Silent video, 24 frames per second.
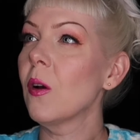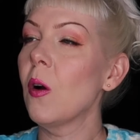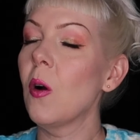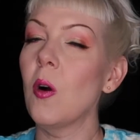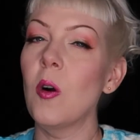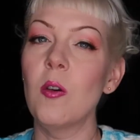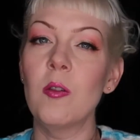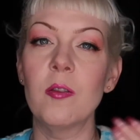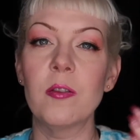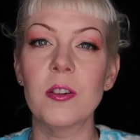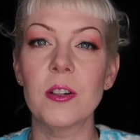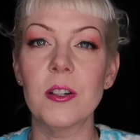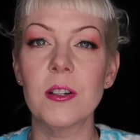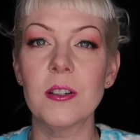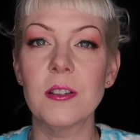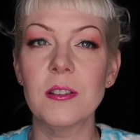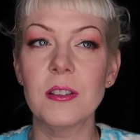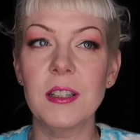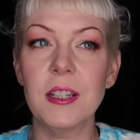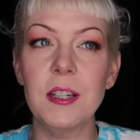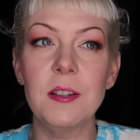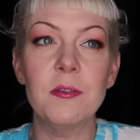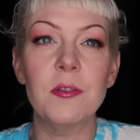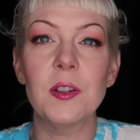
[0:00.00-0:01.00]

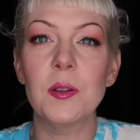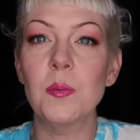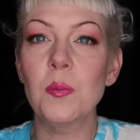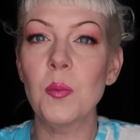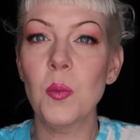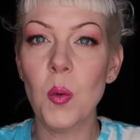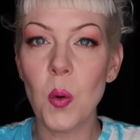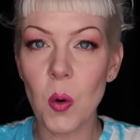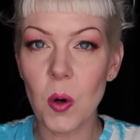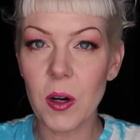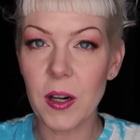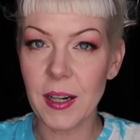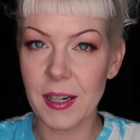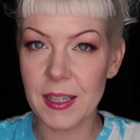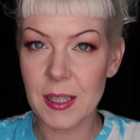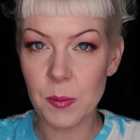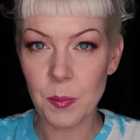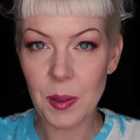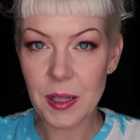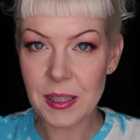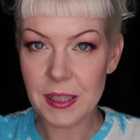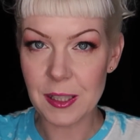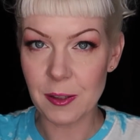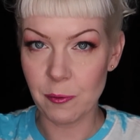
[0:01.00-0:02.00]
over even more
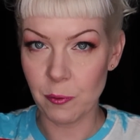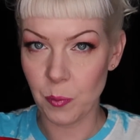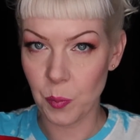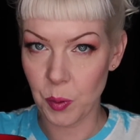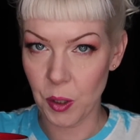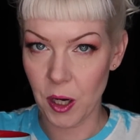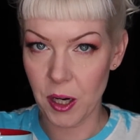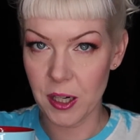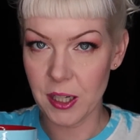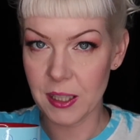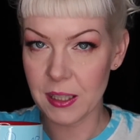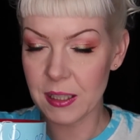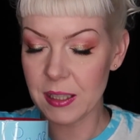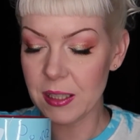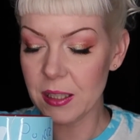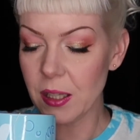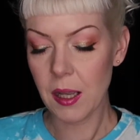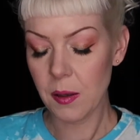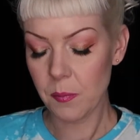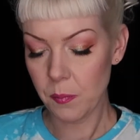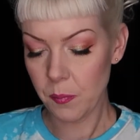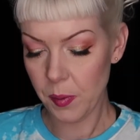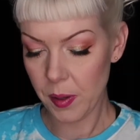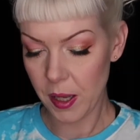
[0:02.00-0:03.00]
expensive products.
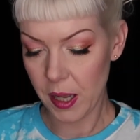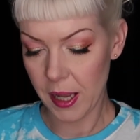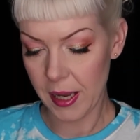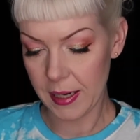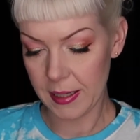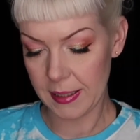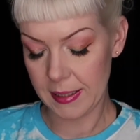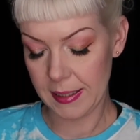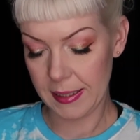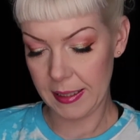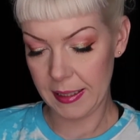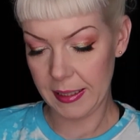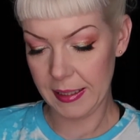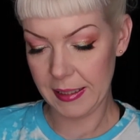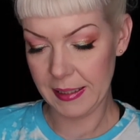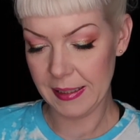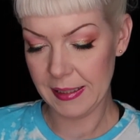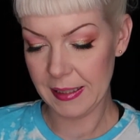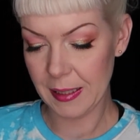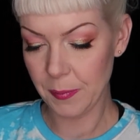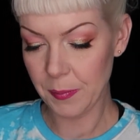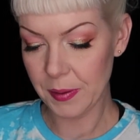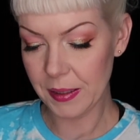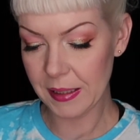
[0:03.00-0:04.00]
But
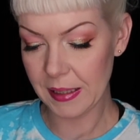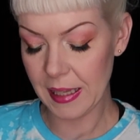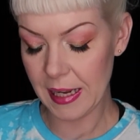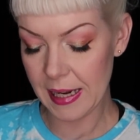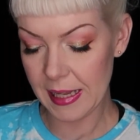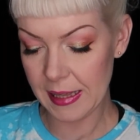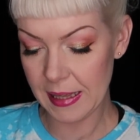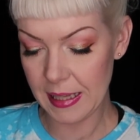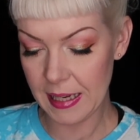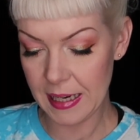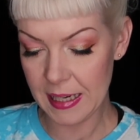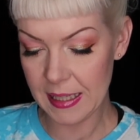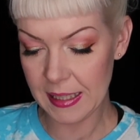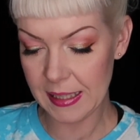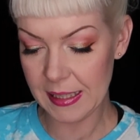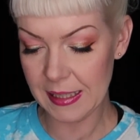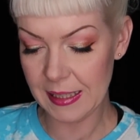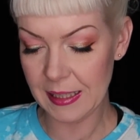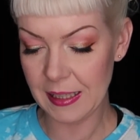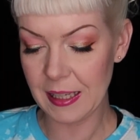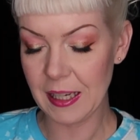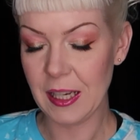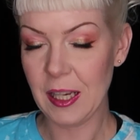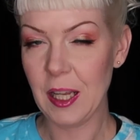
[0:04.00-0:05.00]
something like
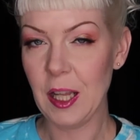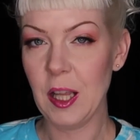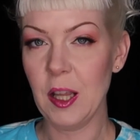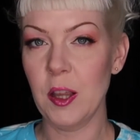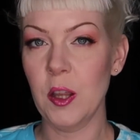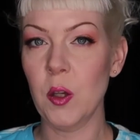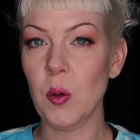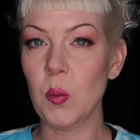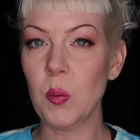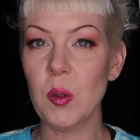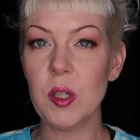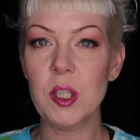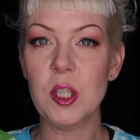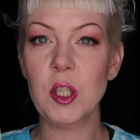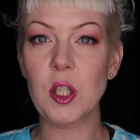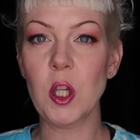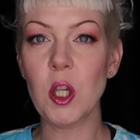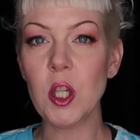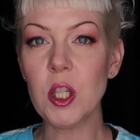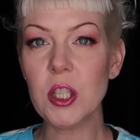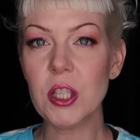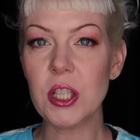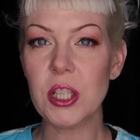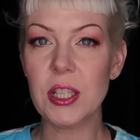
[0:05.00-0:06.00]
this, the
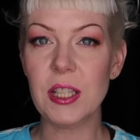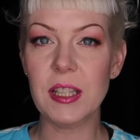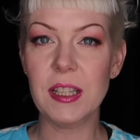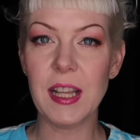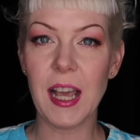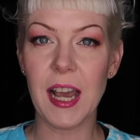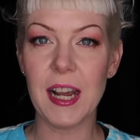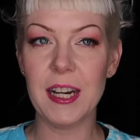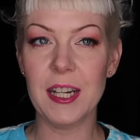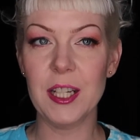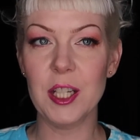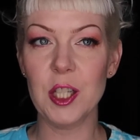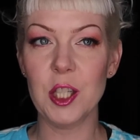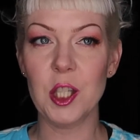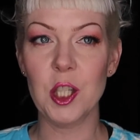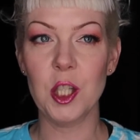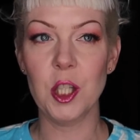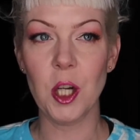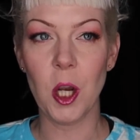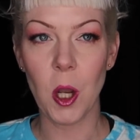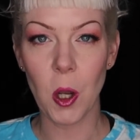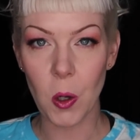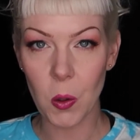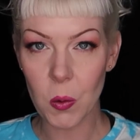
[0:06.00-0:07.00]
results that it
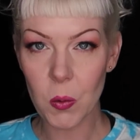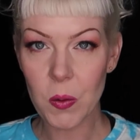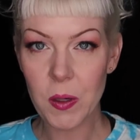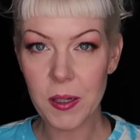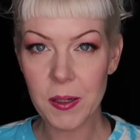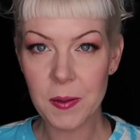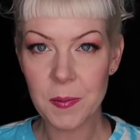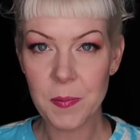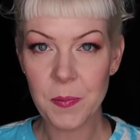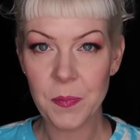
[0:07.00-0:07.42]
showed